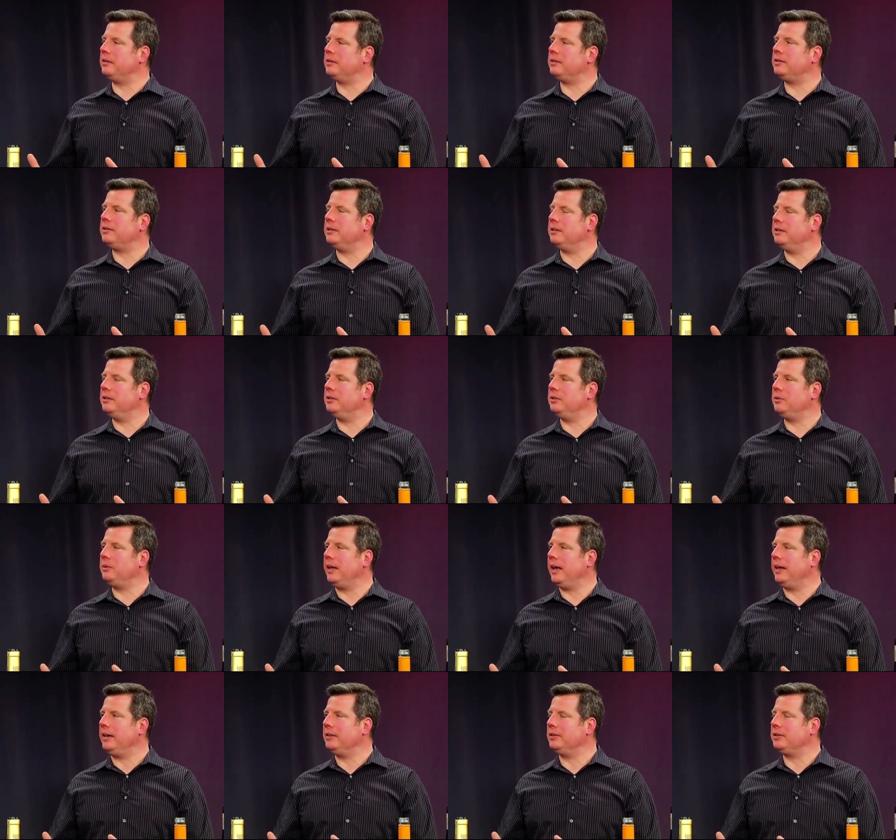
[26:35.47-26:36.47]
to do
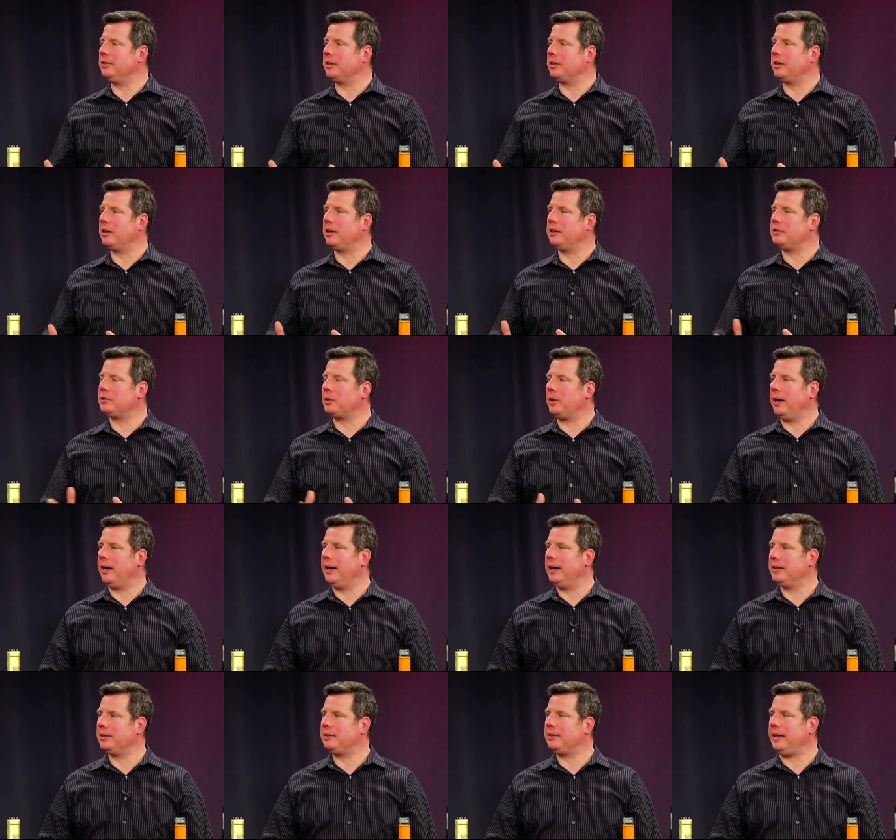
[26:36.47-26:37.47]
that is to
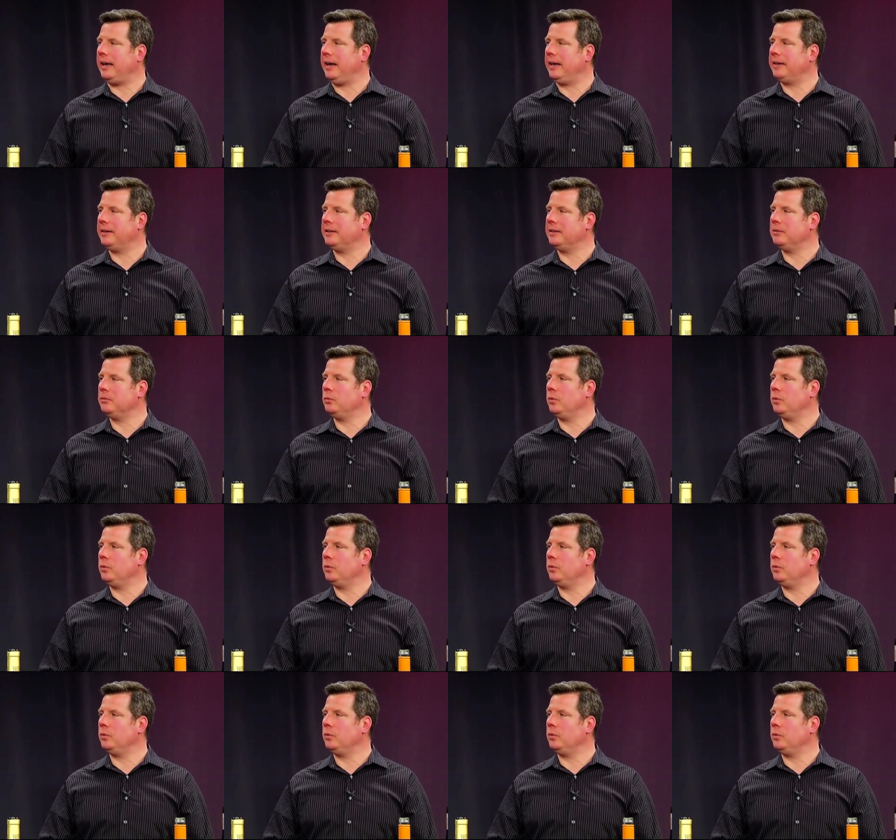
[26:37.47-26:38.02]
contrast tannin